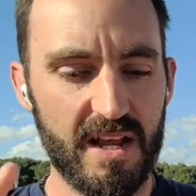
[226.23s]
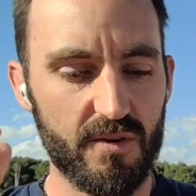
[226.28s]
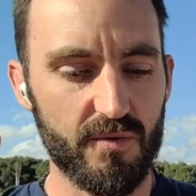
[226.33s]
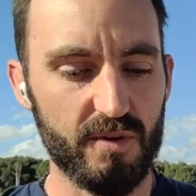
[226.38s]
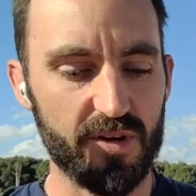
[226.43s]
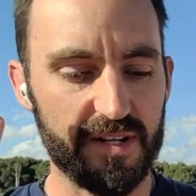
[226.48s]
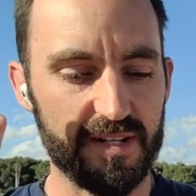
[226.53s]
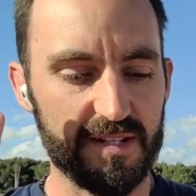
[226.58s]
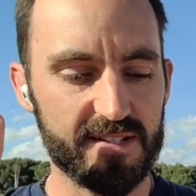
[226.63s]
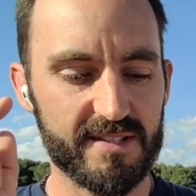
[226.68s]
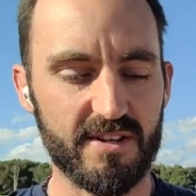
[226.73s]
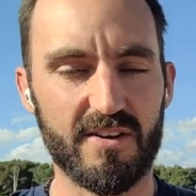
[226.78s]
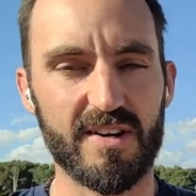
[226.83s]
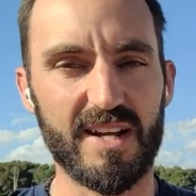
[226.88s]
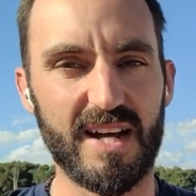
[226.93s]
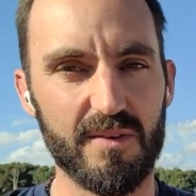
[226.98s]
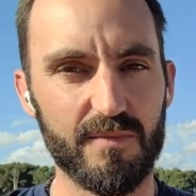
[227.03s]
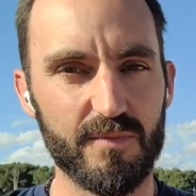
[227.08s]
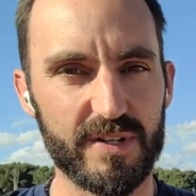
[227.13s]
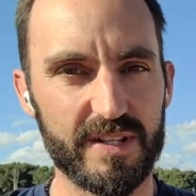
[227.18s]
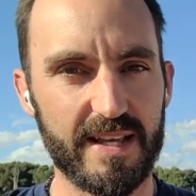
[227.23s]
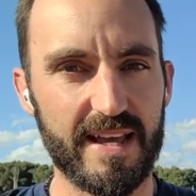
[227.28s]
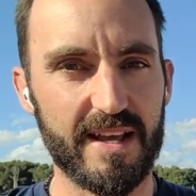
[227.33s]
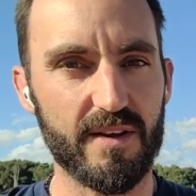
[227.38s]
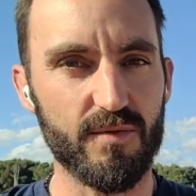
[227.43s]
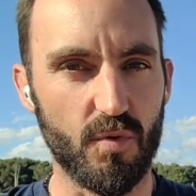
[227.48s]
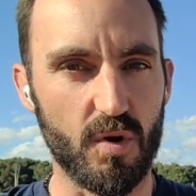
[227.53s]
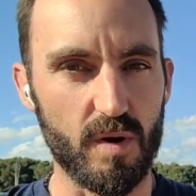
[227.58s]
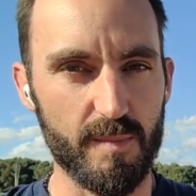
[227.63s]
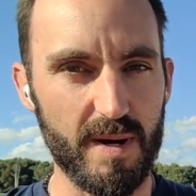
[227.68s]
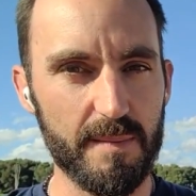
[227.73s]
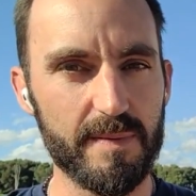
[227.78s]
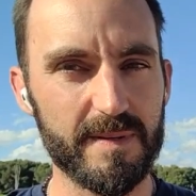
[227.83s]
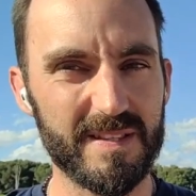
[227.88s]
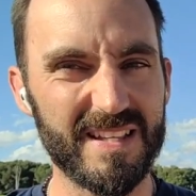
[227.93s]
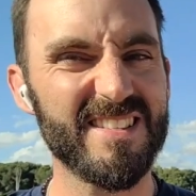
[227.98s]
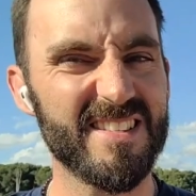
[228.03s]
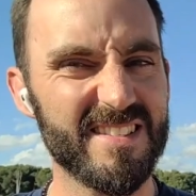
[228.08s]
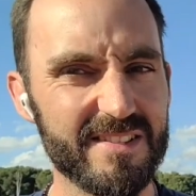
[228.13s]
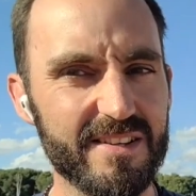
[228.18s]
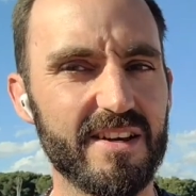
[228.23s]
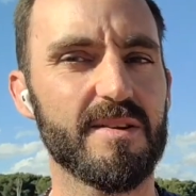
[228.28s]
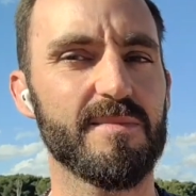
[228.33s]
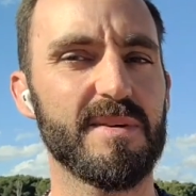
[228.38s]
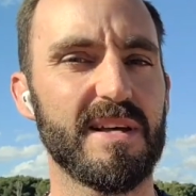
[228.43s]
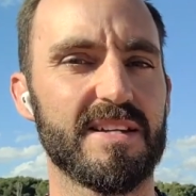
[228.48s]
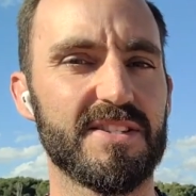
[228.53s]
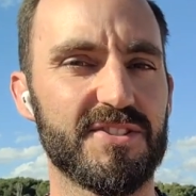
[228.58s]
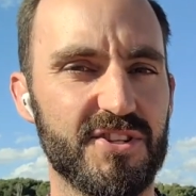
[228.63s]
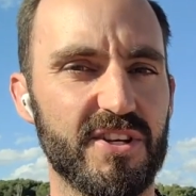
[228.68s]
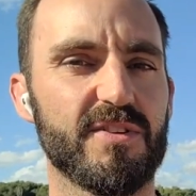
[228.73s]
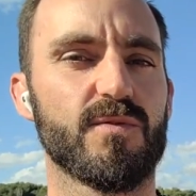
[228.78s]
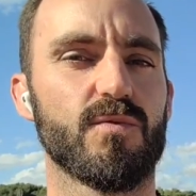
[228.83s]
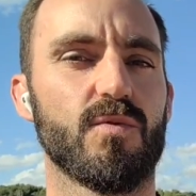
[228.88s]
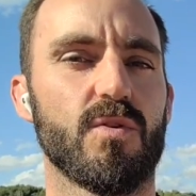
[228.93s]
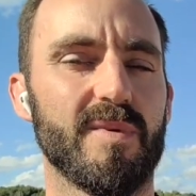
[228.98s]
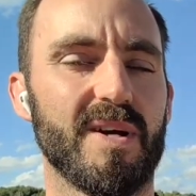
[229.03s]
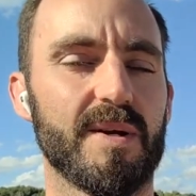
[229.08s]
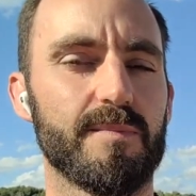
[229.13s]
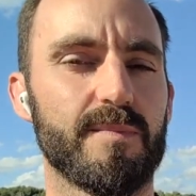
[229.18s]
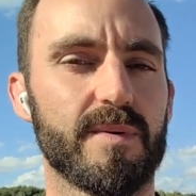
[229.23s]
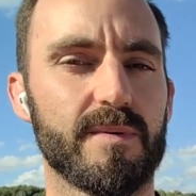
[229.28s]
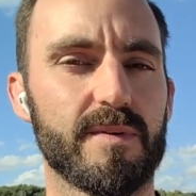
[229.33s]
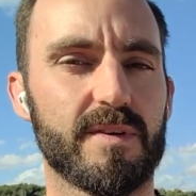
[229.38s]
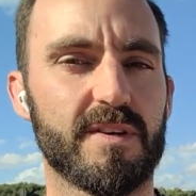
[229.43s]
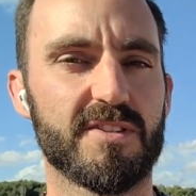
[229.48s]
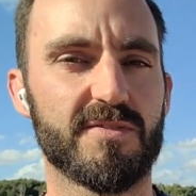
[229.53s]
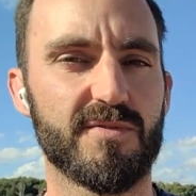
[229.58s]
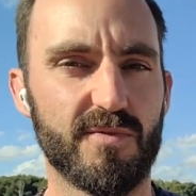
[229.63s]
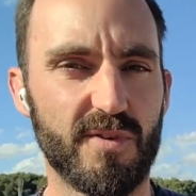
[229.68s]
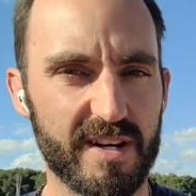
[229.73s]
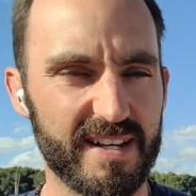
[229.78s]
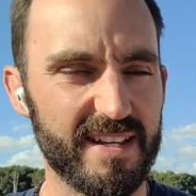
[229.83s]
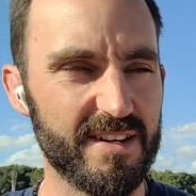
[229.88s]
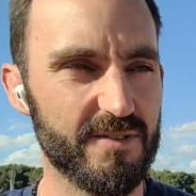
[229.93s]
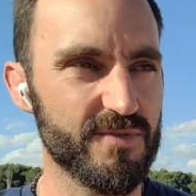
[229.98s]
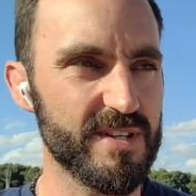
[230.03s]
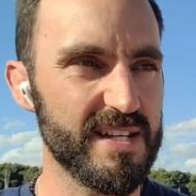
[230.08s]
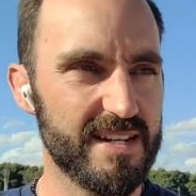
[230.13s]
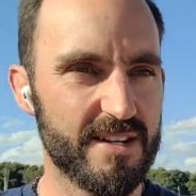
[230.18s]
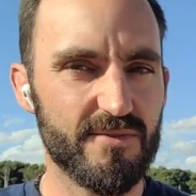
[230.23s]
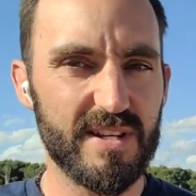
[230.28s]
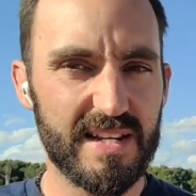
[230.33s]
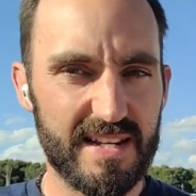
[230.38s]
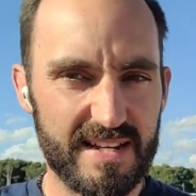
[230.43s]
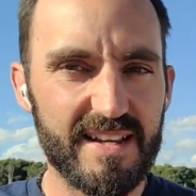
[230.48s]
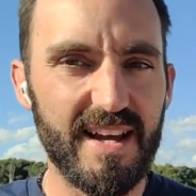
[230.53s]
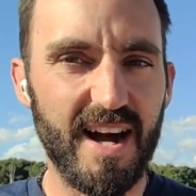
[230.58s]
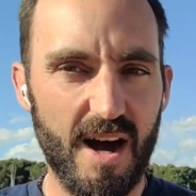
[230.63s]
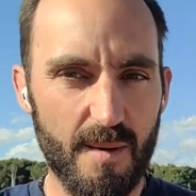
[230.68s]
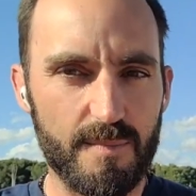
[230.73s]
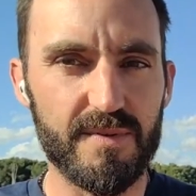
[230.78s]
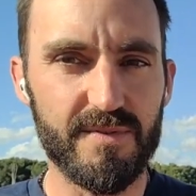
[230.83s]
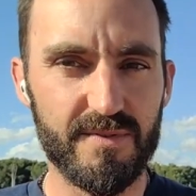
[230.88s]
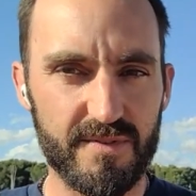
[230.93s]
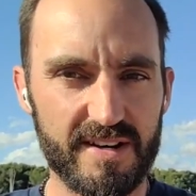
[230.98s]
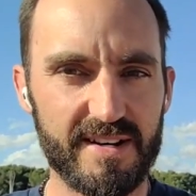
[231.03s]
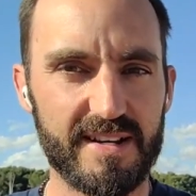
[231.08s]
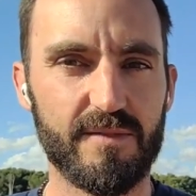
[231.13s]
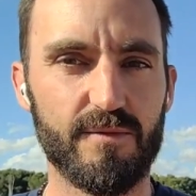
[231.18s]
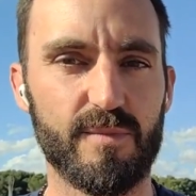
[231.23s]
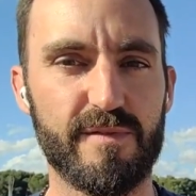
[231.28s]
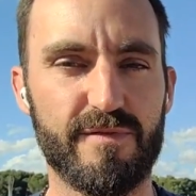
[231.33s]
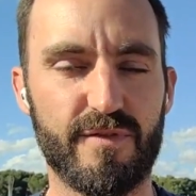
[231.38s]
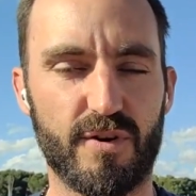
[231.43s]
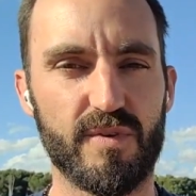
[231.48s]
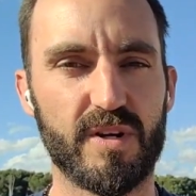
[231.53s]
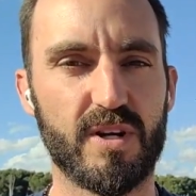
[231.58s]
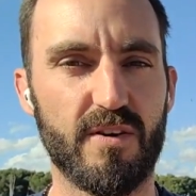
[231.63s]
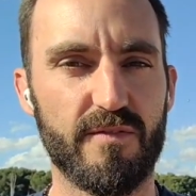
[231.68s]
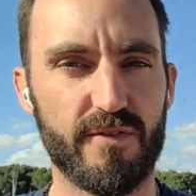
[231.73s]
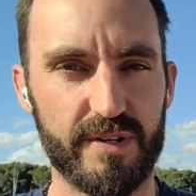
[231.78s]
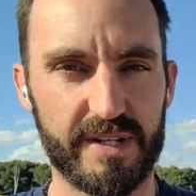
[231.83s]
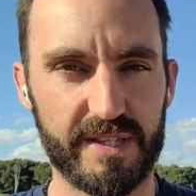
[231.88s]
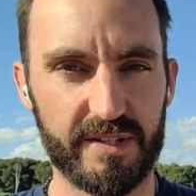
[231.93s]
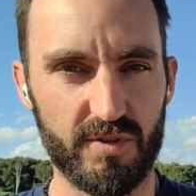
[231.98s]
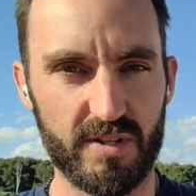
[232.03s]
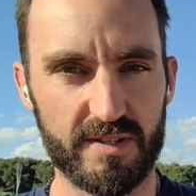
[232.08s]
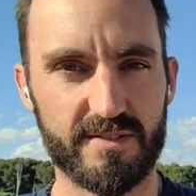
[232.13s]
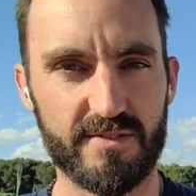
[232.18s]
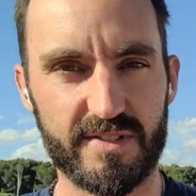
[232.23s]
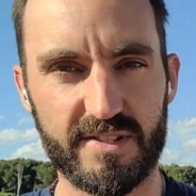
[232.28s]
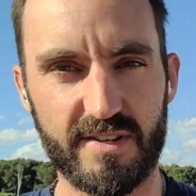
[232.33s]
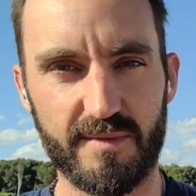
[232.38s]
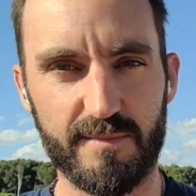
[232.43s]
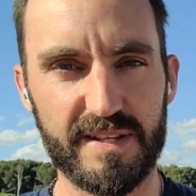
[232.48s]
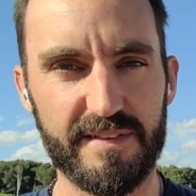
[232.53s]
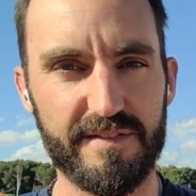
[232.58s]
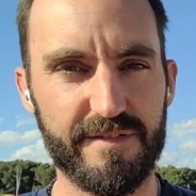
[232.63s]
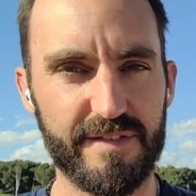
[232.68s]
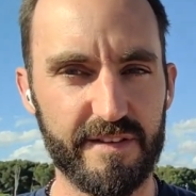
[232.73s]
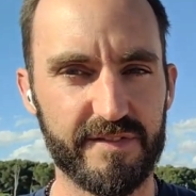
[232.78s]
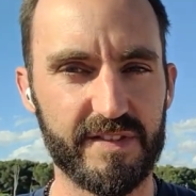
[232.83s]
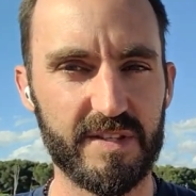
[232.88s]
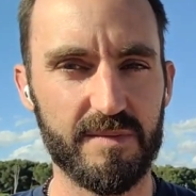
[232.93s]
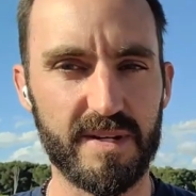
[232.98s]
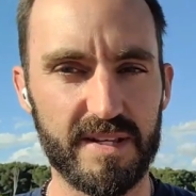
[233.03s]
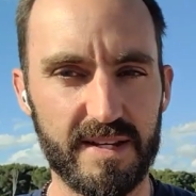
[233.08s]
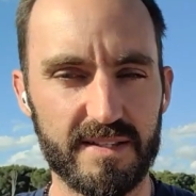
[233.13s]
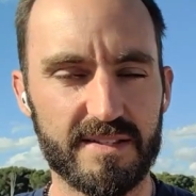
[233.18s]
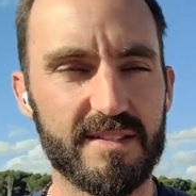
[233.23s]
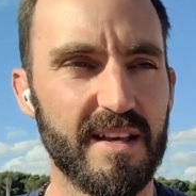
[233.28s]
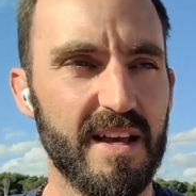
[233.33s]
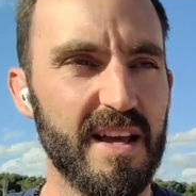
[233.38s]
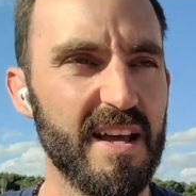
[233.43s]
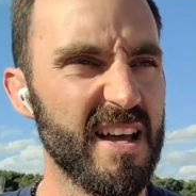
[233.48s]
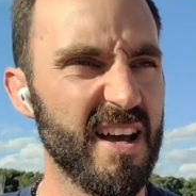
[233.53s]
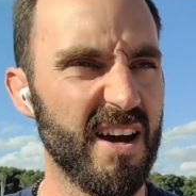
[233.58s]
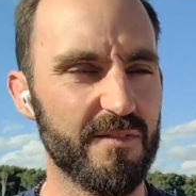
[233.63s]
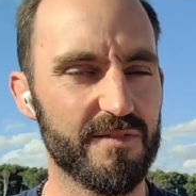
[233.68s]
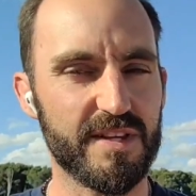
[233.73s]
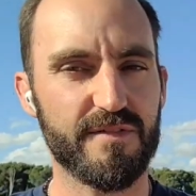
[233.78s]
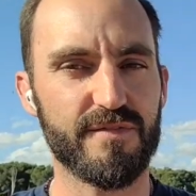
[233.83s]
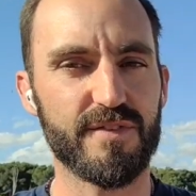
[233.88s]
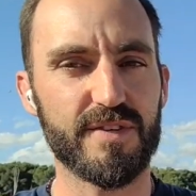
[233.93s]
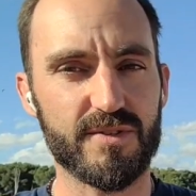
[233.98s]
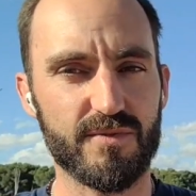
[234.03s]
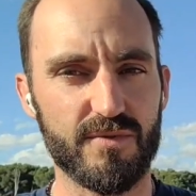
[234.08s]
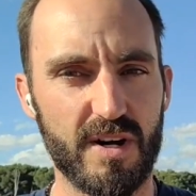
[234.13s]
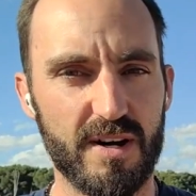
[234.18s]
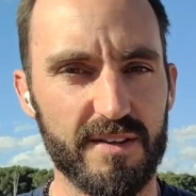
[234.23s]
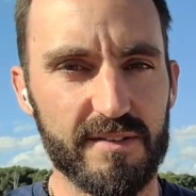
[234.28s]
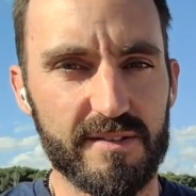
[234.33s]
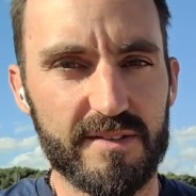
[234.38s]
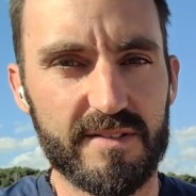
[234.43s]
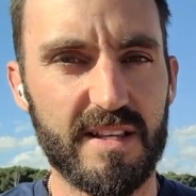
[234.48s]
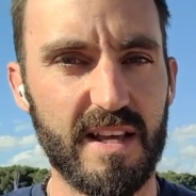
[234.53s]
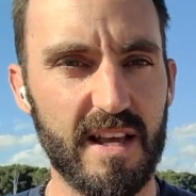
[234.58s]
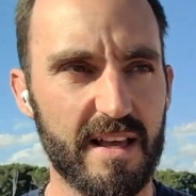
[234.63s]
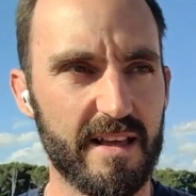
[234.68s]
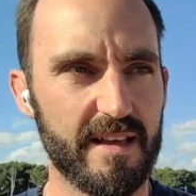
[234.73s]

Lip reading: We're going to start out with a warm-up. This is going to be a legit warm-up, because we want to get really, really up and running before we go for intervals. So it's going to be 50 minutes of different runs,